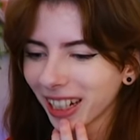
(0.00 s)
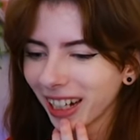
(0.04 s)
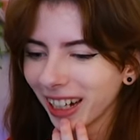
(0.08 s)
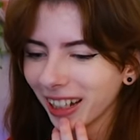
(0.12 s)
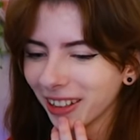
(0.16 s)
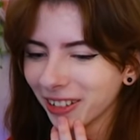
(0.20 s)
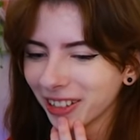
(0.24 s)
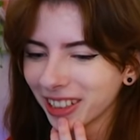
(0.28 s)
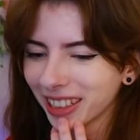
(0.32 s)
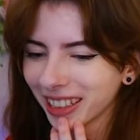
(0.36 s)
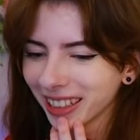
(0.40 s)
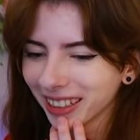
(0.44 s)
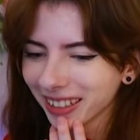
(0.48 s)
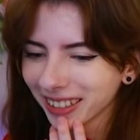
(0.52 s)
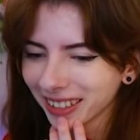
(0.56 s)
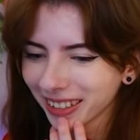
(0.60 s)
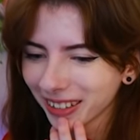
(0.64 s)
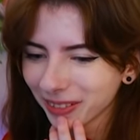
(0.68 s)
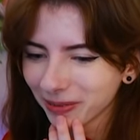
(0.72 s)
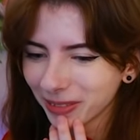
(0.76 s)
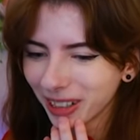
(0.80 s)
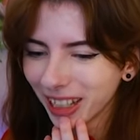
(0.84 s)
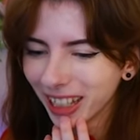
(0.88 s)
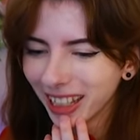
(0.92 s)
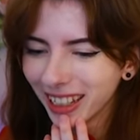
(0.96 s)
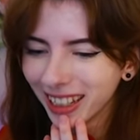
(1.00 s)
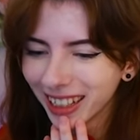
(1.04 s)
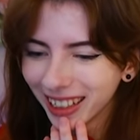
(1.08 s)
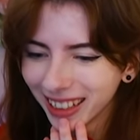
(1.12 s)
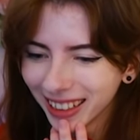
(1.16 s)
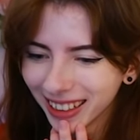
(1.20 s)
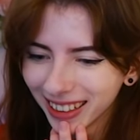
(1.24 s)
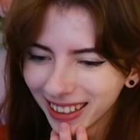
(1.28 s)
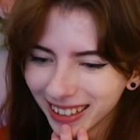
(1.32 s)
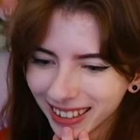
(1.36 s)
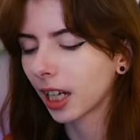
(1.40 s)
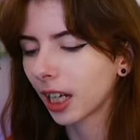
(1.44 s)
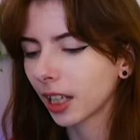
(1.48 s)
guy who killed him.
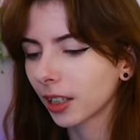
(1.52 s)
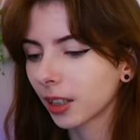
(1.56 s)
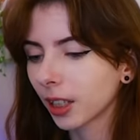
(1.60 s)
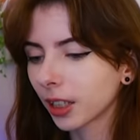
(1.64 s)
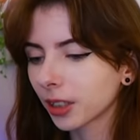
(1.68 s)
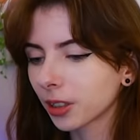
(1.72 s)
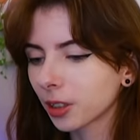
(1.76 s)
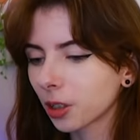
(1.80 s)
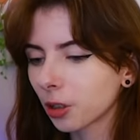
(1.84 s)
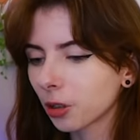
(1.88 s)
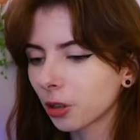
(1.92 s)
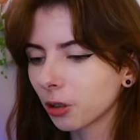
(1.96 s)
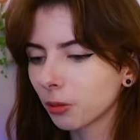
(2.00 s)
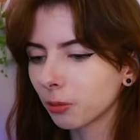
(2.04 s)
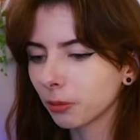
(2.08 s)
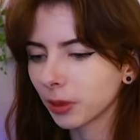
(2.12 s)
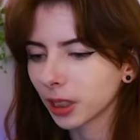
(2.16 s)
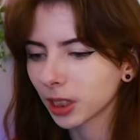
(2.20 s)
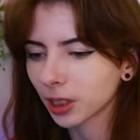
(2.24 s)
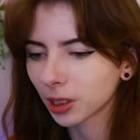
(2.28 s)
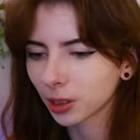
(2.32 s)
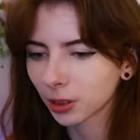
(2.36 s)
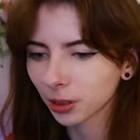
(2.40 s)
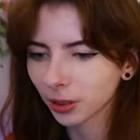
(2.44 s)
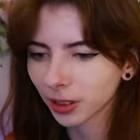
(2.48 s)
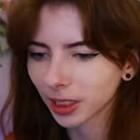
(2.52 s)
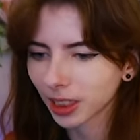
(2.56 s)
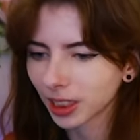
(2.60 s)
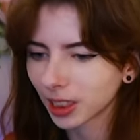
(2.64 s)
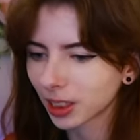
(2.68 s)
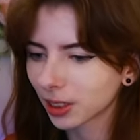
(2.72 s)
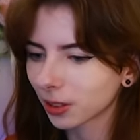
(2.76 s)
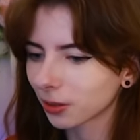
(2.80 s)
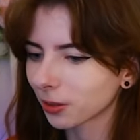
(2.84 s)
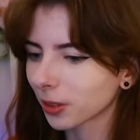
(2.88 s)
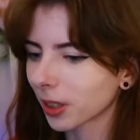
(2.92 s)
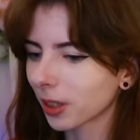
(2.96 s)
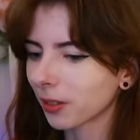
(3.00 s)
I like the whole mystery
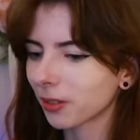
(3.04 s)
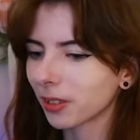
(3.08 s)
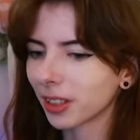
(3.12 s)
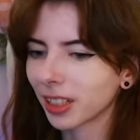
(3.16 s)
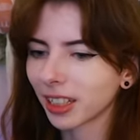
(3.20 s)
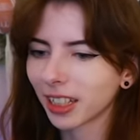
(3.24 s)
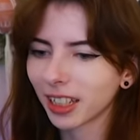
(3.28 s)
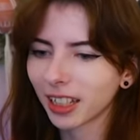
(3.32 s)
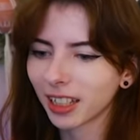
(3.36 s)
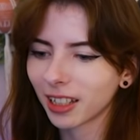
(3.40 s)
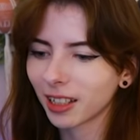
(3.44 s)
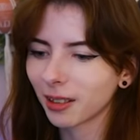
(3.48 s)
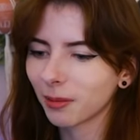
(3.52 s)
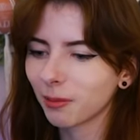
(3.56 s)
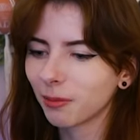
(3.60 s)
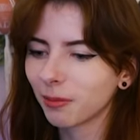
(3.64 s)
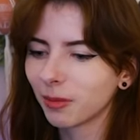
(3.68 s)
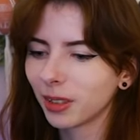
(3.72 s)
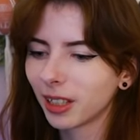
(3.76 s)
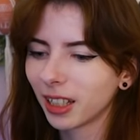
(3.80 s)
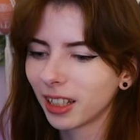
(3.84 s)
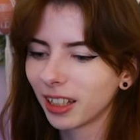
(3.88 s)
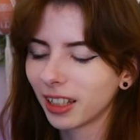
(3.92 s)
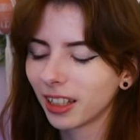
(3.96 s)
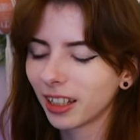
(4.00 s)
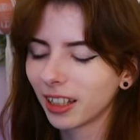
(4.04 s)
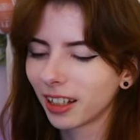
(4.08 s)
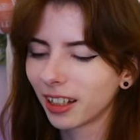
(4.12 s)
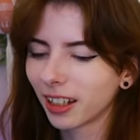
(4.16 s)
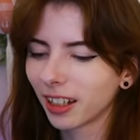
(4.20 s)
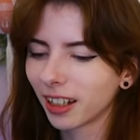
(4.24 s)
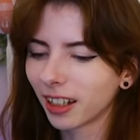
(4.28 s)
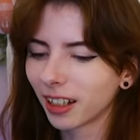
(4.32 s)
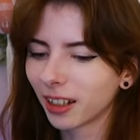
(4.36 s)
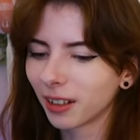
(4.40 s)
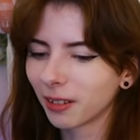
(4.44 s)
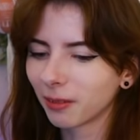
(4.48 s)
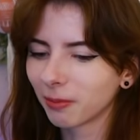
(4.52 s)
surrounding him,
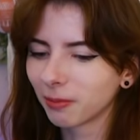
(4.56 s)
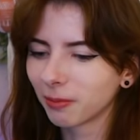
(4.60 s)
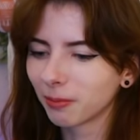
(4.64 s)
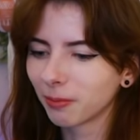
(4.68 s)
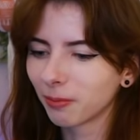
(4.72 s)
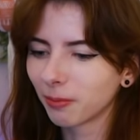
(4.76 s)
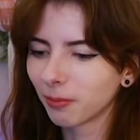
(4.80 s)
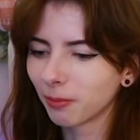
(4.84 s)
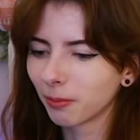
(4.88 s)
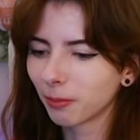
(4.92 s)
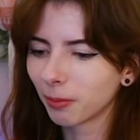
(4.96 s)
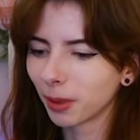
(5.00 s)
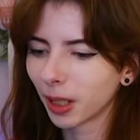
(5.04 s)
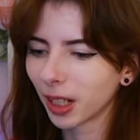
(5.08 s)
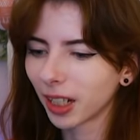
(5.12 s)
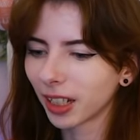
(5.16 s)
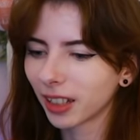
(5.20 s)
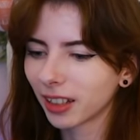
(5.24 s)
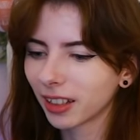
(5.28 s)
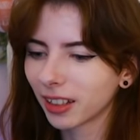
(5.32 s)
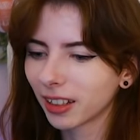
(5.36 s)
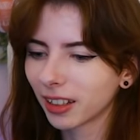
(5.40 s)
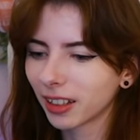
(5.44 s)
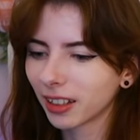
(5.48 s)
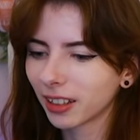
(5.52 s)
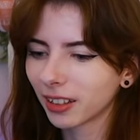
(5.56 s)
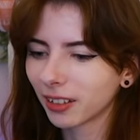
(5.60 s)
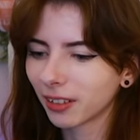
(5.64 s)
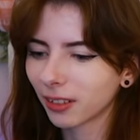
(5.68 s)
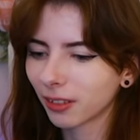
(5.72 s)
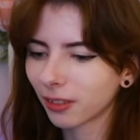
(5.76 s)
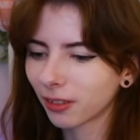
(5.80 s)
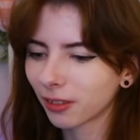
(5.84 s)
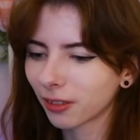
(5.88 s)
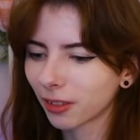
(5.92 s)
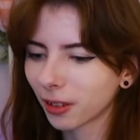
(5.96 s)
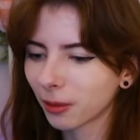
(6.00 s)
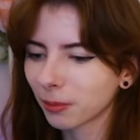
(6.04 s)
um, but
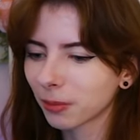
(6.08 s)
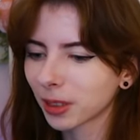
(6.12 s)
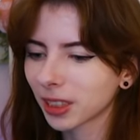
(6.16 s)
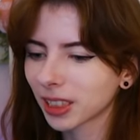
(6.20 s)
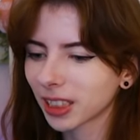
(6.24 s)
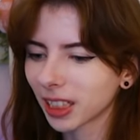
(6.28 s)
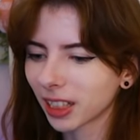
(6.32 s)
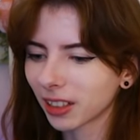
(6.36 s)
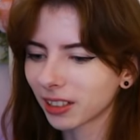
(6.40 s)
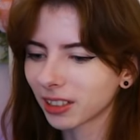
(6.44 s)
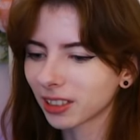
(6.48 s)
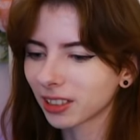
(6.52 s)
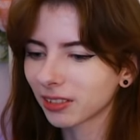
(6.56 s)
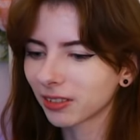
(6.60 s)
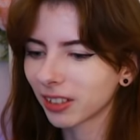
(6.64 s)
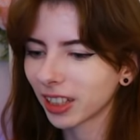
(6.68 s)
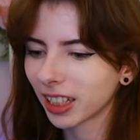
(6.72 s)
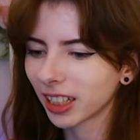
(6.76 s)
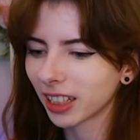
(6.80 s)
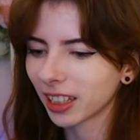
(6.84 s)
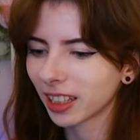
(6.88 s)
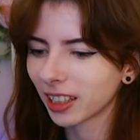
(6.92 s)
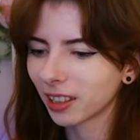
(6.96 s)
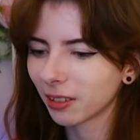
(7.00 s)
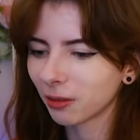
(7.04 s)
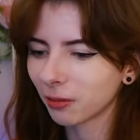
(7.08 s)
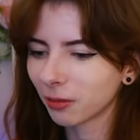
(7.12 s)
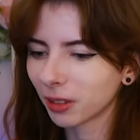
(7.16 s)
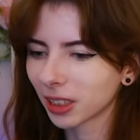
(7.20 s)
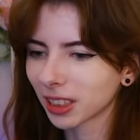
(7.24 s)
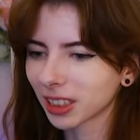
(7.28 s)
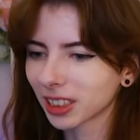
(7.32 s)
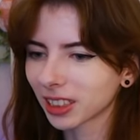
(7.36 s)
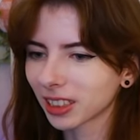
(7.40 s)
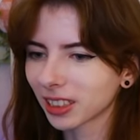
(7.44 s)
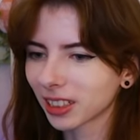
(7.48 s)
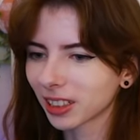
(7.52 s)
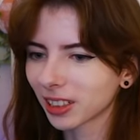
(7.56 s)
from the sounds of it, he
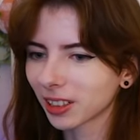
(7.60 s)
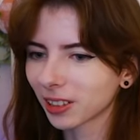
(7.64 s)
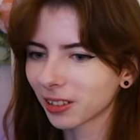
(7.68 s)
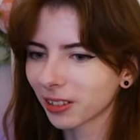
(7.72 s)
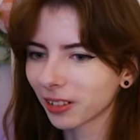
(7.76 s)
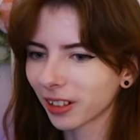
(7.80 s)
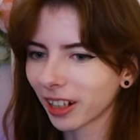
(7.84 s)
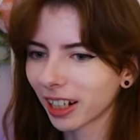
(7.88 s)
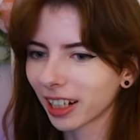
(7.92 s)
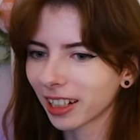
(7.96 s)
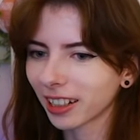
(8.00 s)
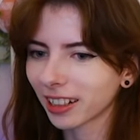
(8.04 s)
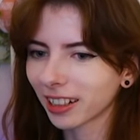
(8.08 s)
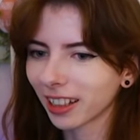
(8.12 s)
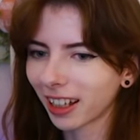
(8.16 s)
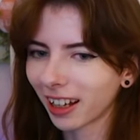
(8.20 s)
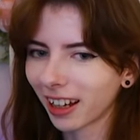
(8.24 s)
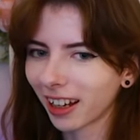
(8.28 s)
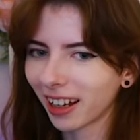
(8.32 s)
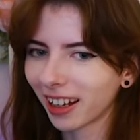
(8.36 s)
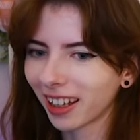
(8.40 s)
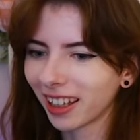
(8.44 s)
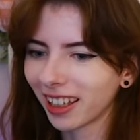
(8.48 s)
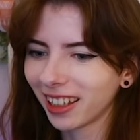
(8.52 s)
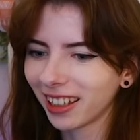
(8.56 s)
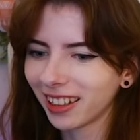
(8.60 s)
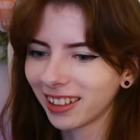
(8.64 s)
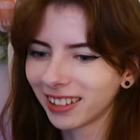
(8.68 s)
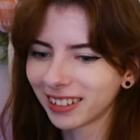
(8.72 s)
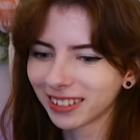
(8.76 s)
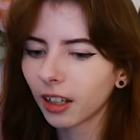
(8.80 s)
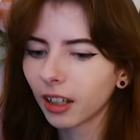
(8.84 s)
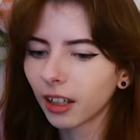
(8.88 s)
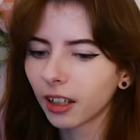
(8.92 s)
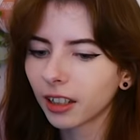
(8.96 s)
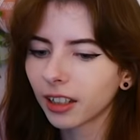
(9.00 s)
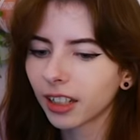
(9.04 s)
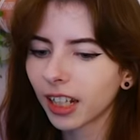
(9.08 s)
wasn't a great guy.
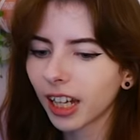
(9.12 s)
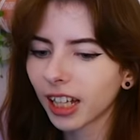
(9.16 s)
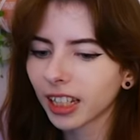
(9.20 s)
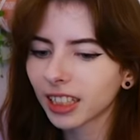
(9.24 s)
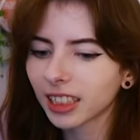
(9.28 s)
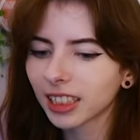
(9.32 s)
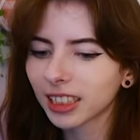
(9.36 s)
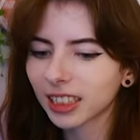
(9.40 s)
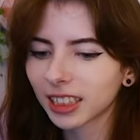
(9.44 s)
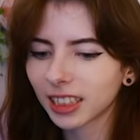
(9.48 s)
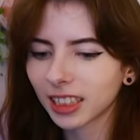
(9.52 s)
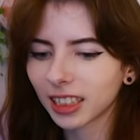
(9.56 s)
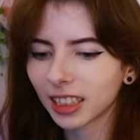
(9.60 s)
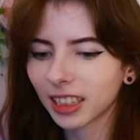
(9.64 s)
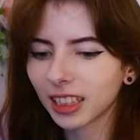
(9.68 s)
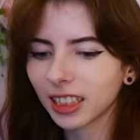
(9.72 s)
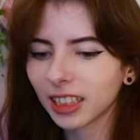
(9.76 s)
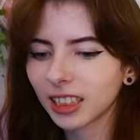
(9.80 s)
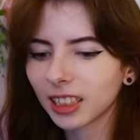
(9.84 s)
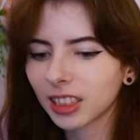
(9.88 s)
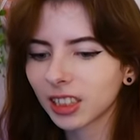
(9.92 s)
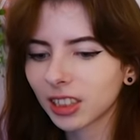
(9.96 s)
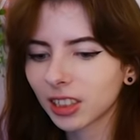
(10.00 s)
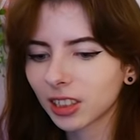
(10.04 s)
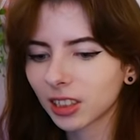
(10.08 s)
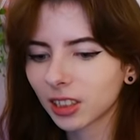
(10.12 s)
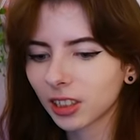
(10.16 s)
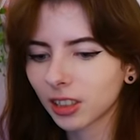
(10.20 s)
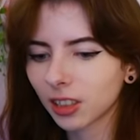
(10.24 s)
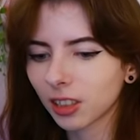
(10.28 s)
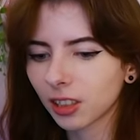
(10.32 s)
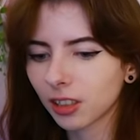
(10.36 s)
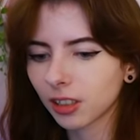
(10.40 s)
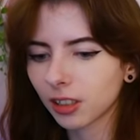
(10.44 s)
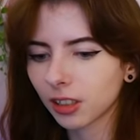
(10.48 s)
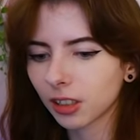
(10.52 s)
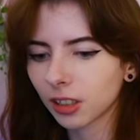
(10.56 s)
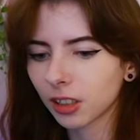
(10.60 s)
Next is
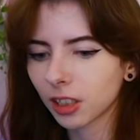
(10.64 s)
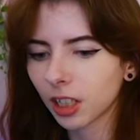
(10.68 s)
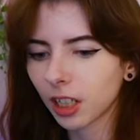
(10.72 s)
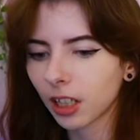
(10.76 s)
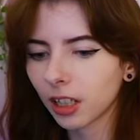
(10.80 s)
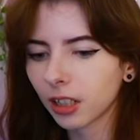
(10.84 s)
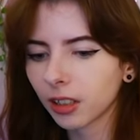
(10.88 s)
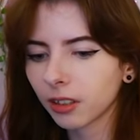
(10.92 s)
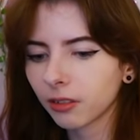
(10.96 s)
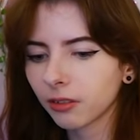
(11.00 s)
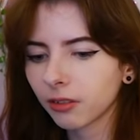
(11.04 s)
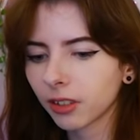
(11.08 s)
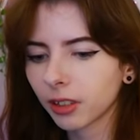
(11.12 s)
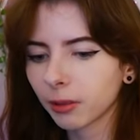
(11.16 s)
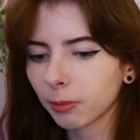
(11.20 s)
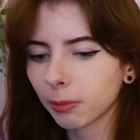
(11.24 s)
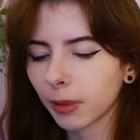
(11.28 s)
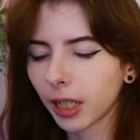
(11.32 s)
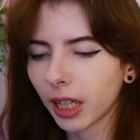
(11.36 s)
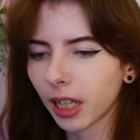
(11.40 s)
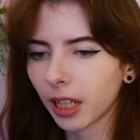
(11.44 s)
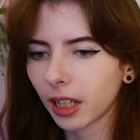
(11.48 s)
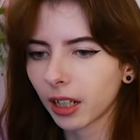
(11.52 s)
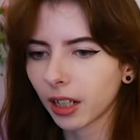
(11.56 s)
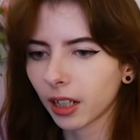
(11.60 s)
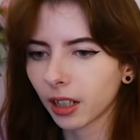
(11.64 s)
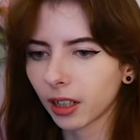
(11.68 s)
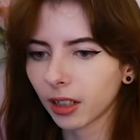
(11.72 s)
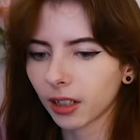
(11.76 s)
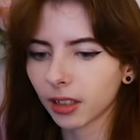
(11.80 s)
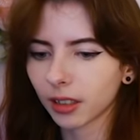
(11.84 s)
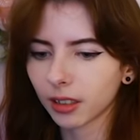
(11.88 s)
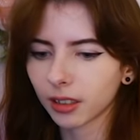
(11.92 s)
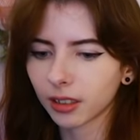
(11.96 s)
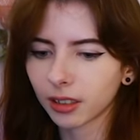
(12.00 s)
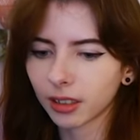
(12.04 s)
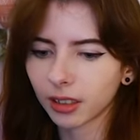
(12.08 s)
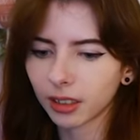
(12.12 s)
Jean Vicmer.